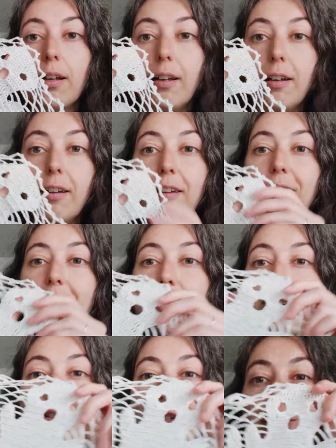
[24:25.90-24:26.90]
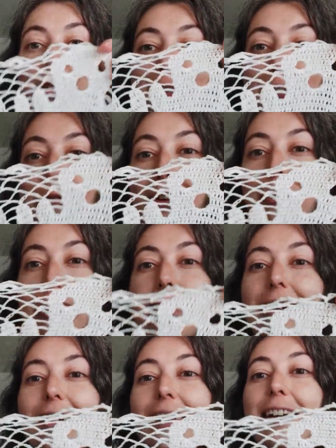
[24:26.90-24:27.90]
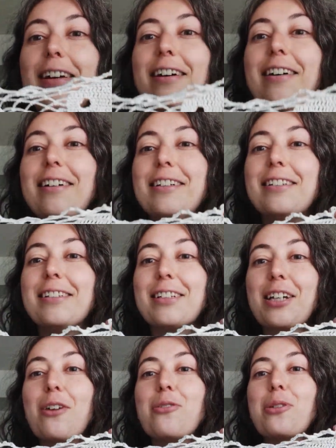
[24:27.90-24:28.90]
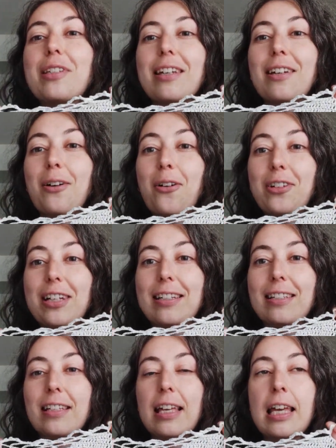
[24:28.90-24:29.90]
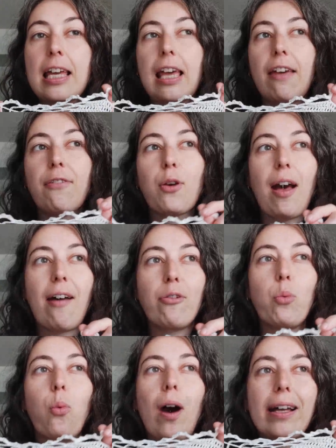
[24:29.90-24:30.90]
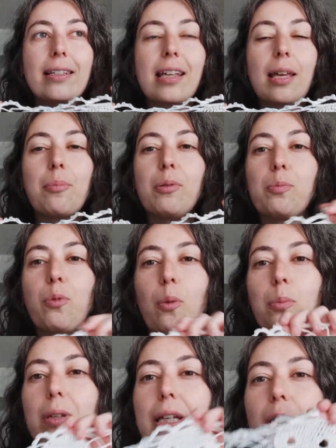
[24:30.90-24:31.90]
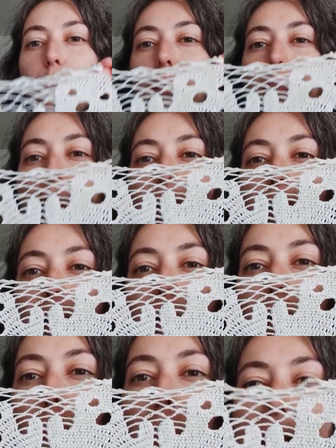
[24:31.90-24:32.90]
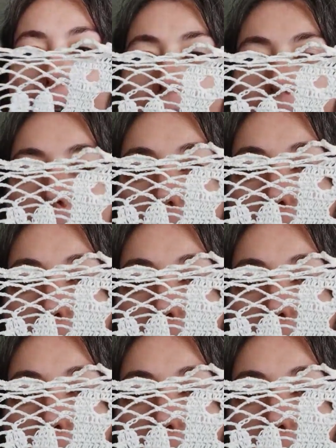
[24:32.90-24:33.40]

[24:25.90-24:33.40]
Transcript: uh, should look very uh, ghosty on it. If you have a white table, probably you will make a, a black